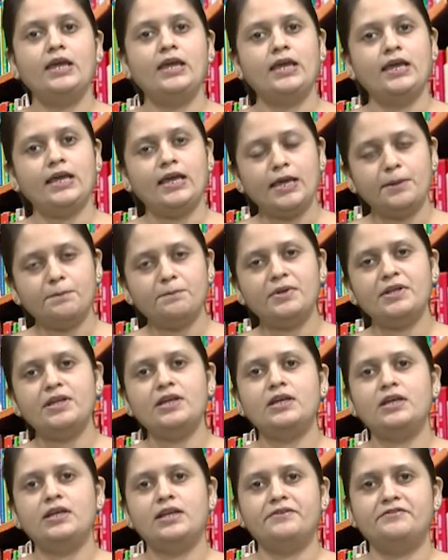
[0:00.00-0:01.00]

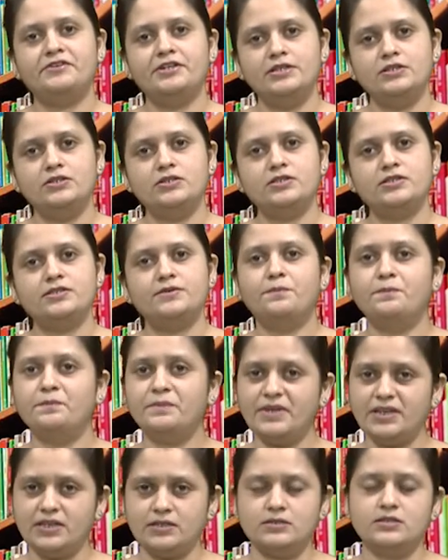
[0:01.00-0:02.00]
Empirical evidence
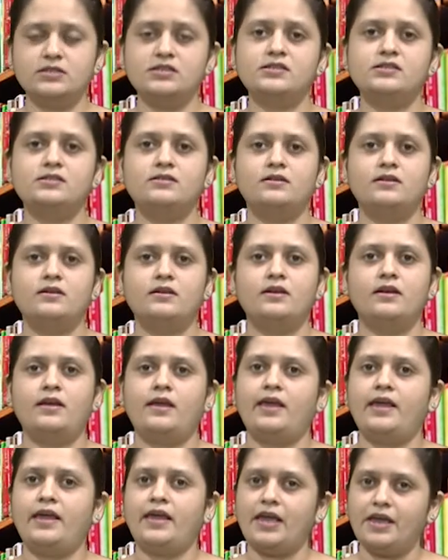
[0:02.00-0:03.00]
means
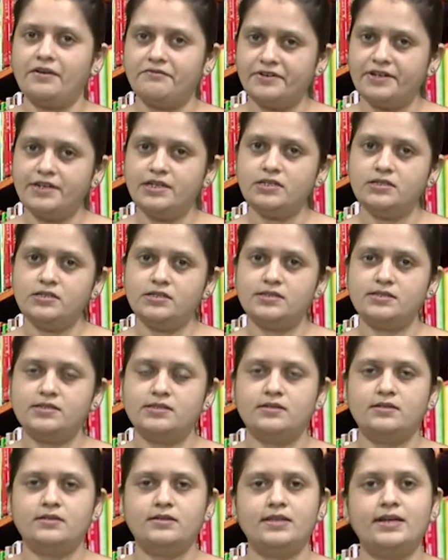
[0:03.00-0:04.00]
evidence
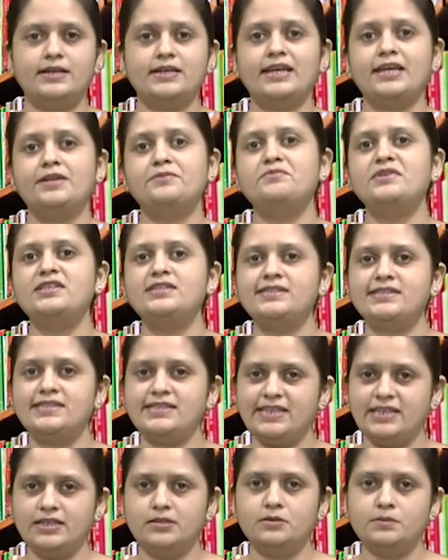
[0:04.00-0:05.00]
that can be
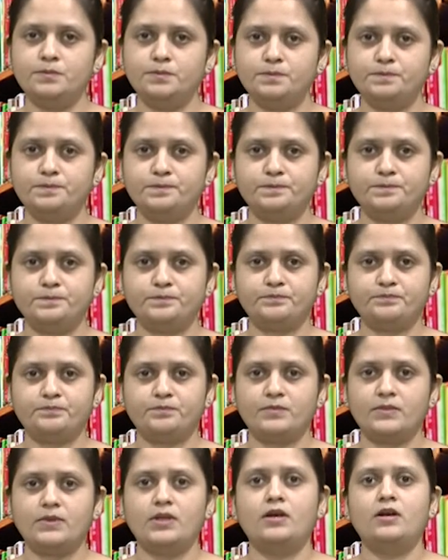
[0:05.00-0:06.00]
seen,
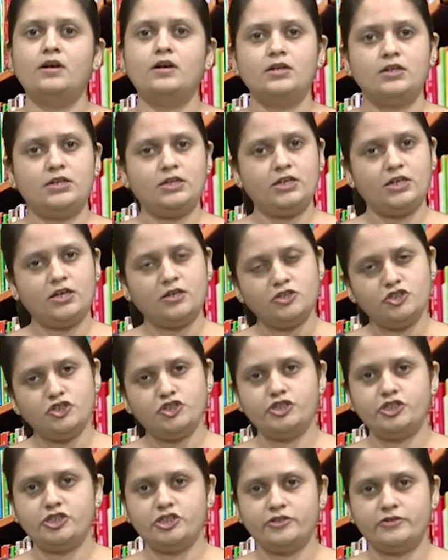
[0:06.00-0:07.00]

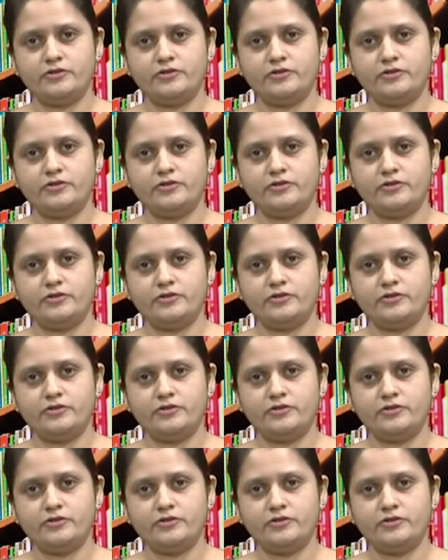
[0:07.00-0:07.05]
touched